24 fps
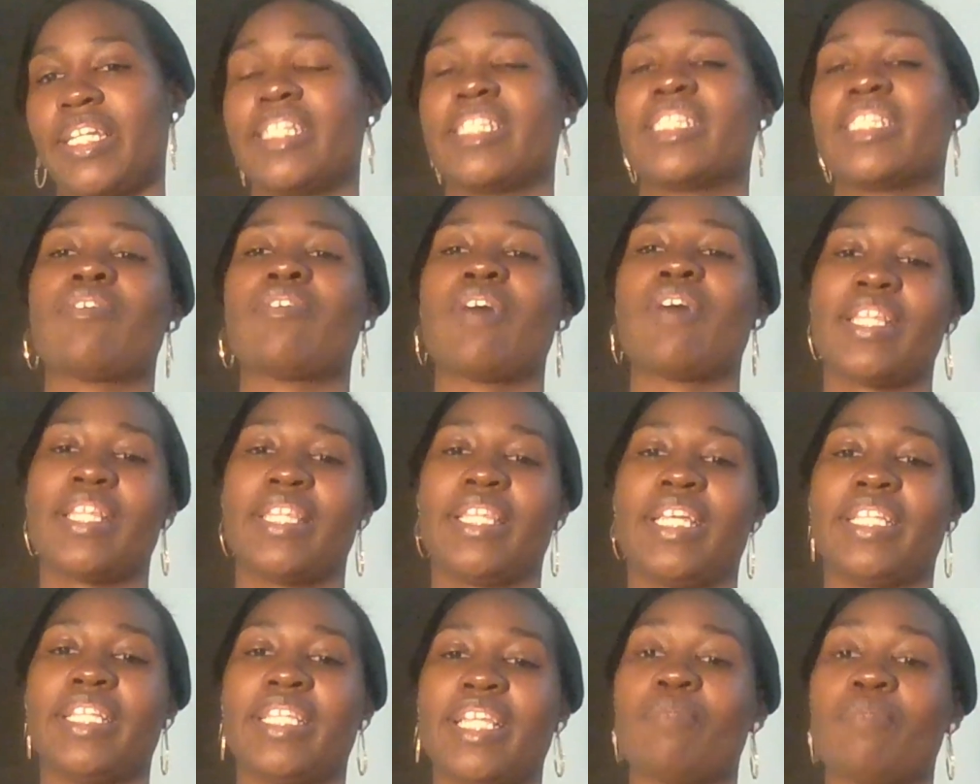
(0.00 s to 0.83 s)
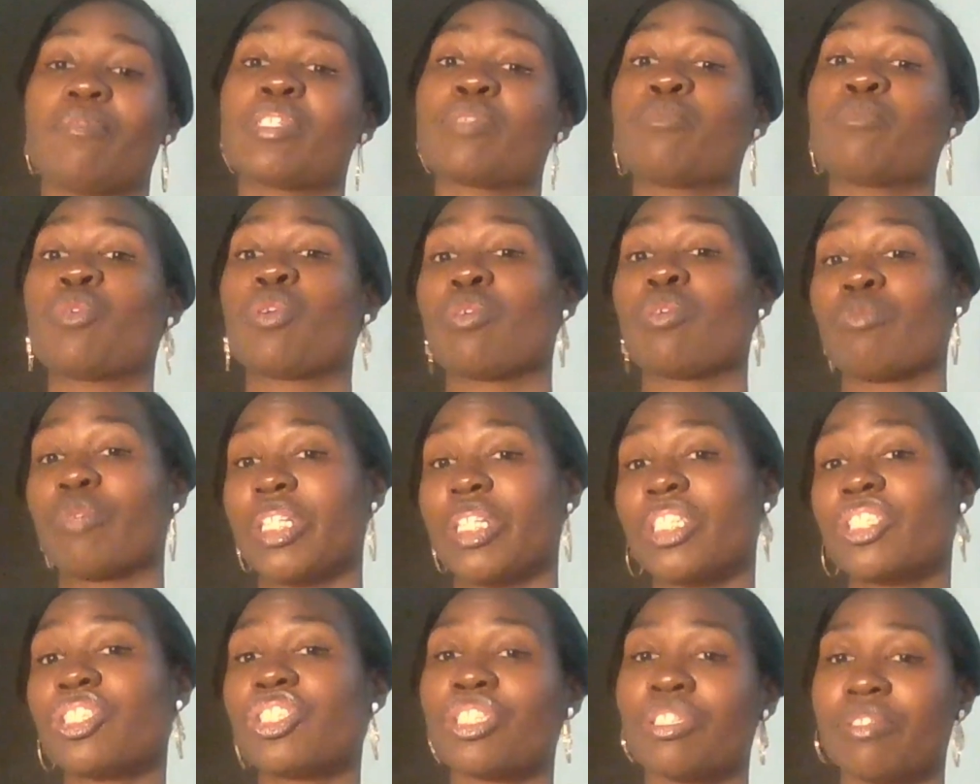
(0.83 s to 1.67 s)
And so I think that was more
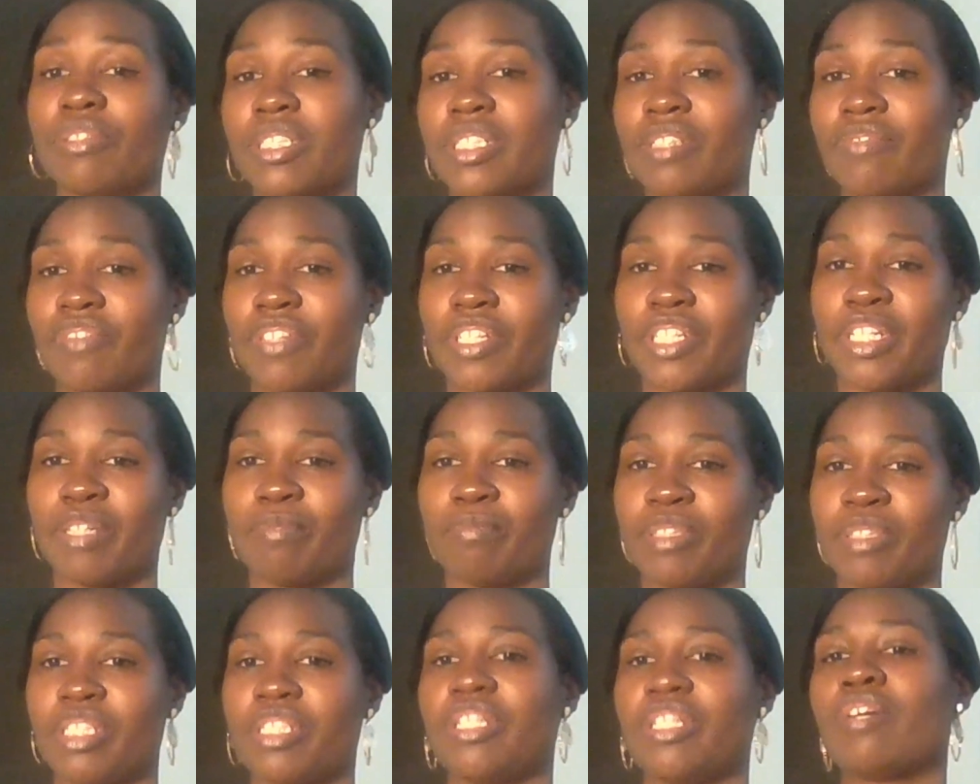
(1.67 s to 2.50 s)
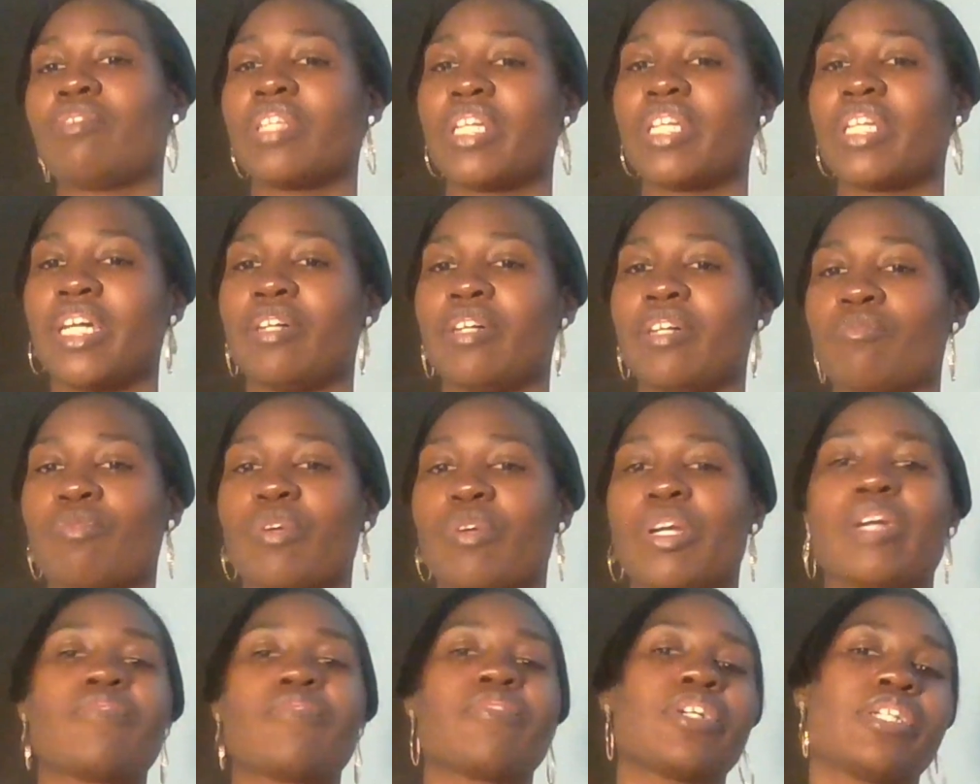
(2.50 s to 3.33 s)
reassurance for them to know that
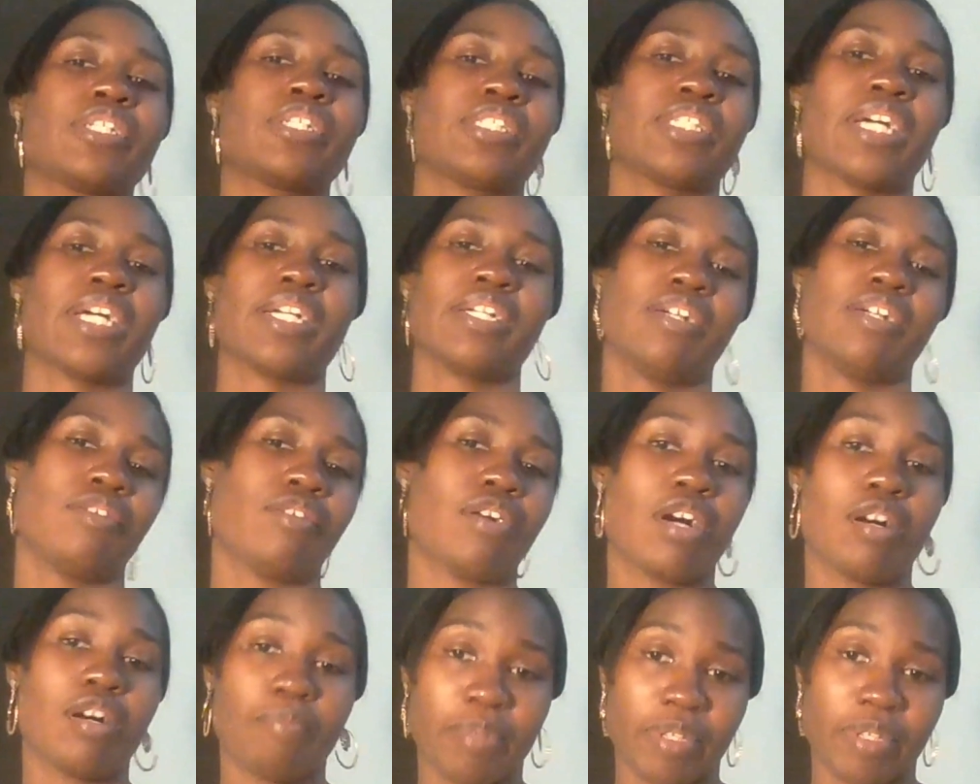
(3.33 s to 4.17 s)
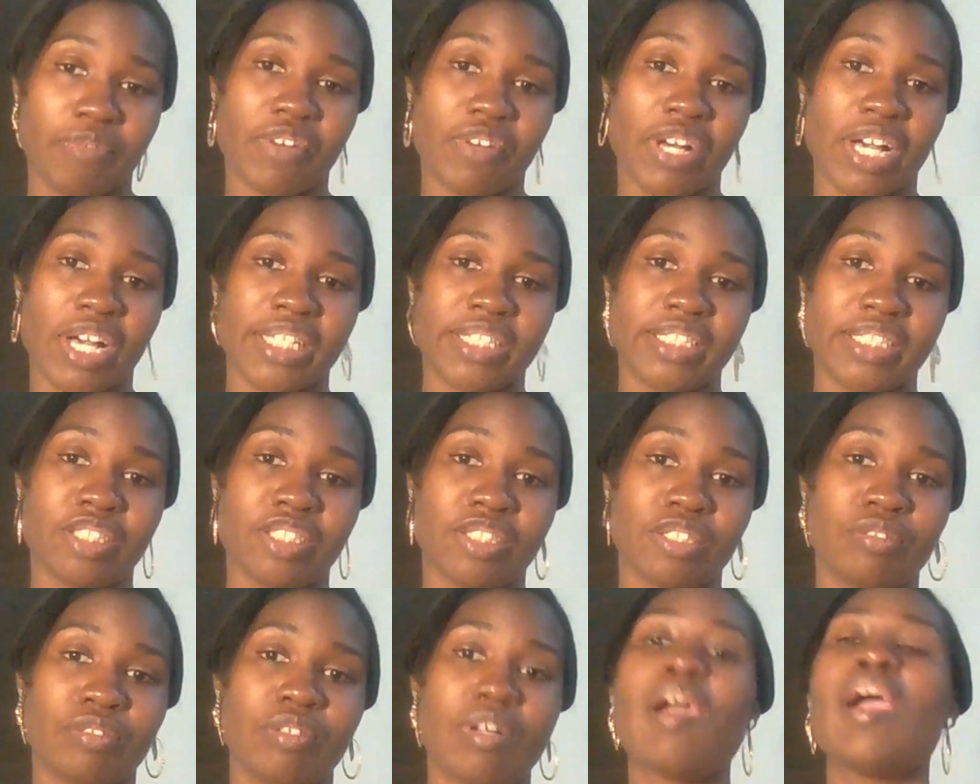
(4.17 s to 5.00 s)
wherever else I go, I'll be fine
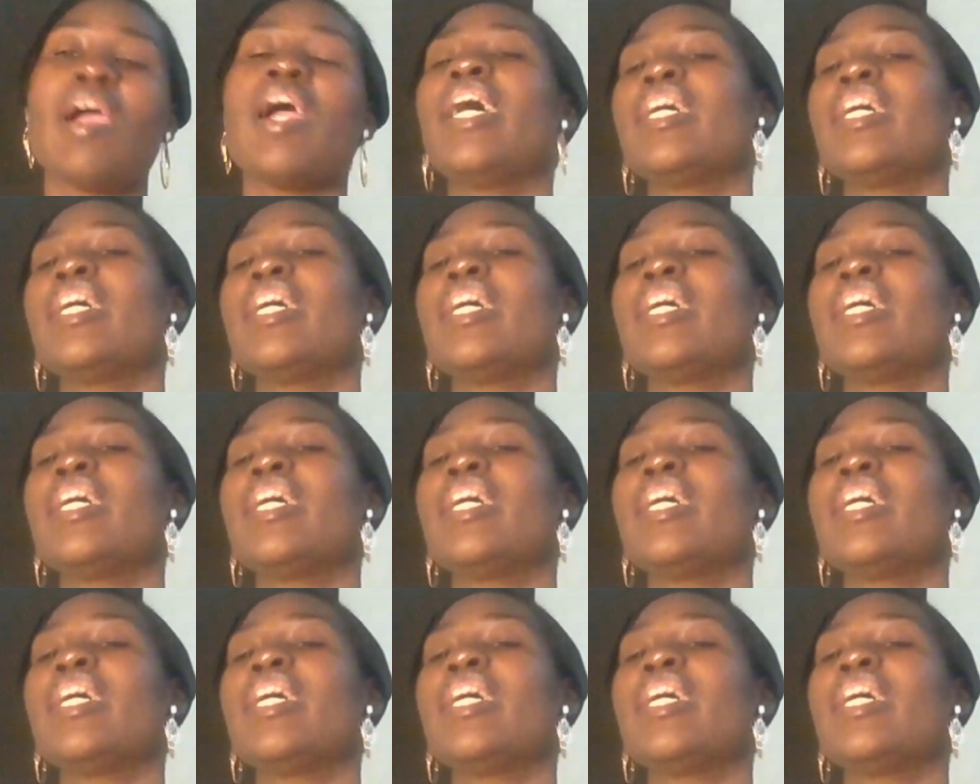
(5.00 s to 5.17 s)
too.